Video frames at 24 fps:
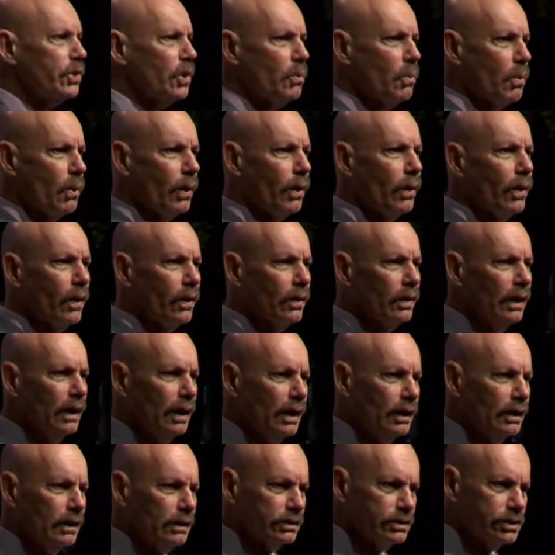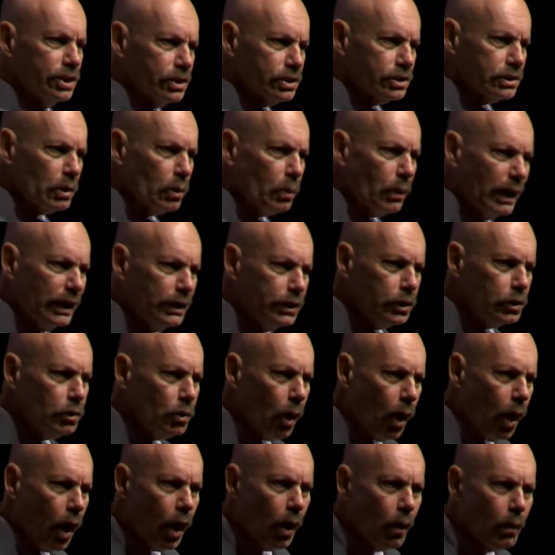your world just the way you
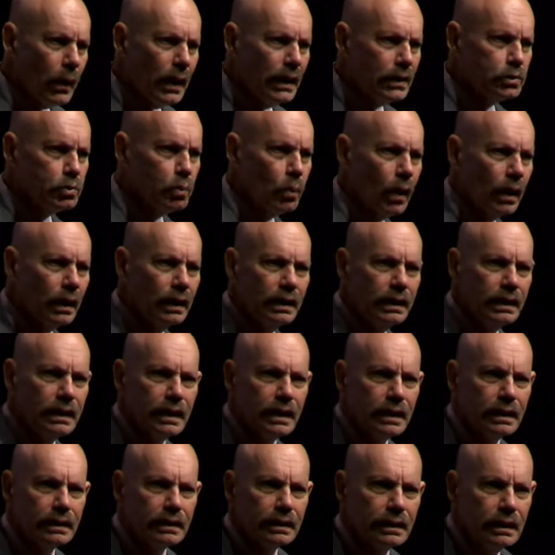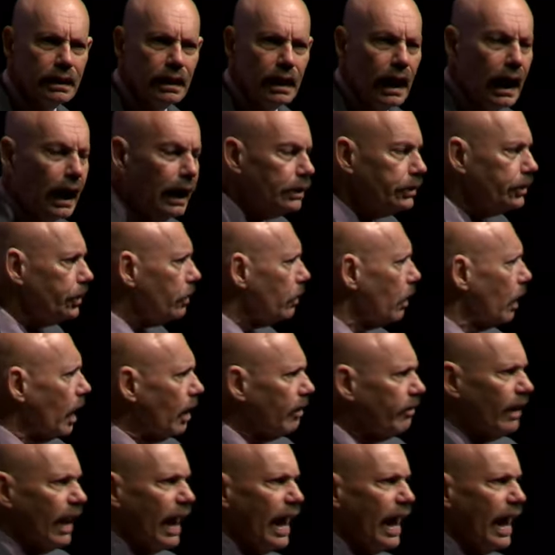always wanted it. And you love